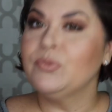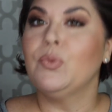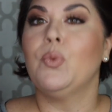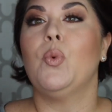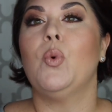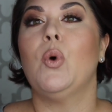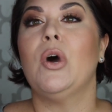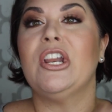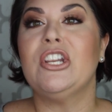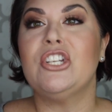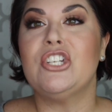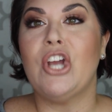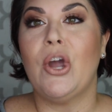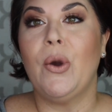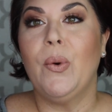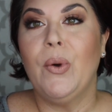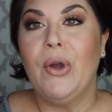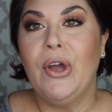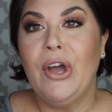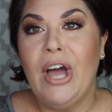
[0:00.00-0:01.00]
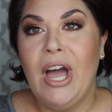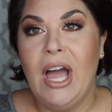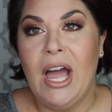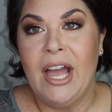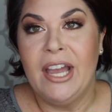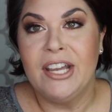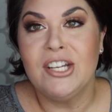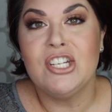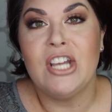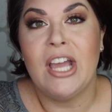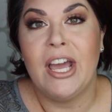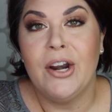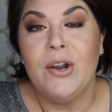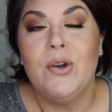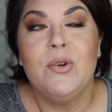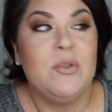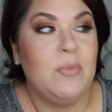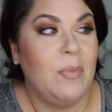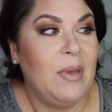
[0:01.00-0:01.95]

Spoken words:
What a joke. Eyeshadows,